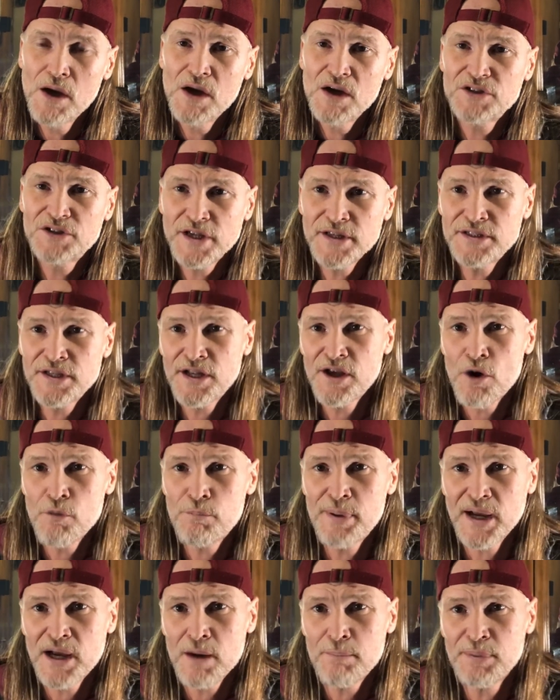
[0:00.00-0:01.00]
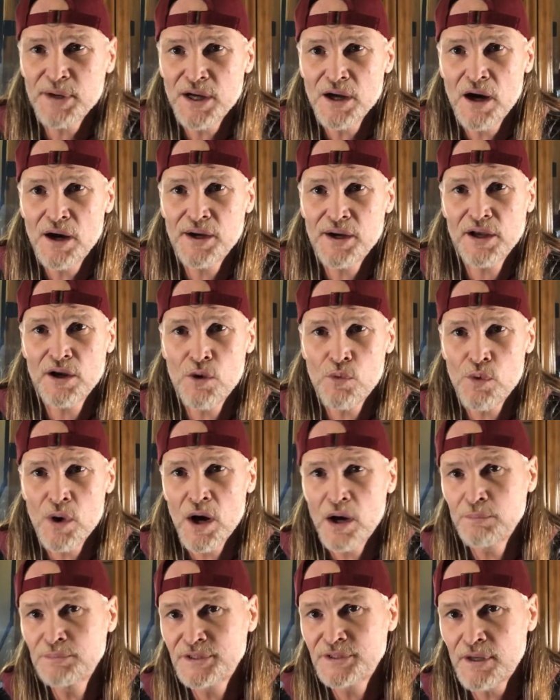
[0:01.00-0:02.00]
It's easy to go pick up a gun and go
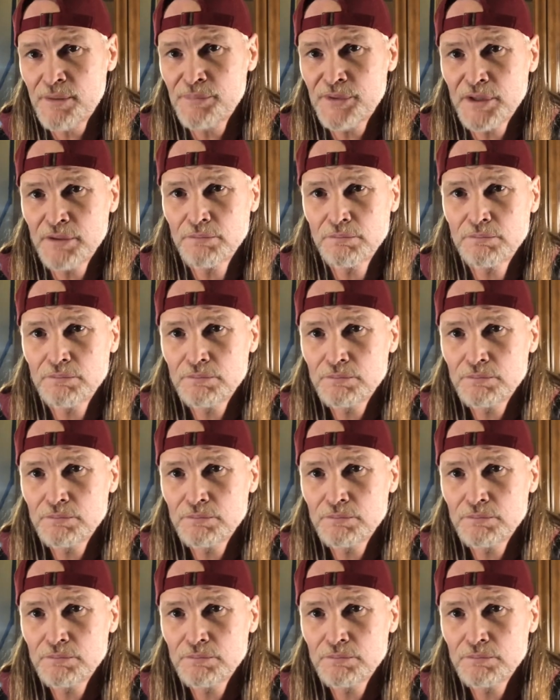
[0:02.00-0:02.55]
rob something.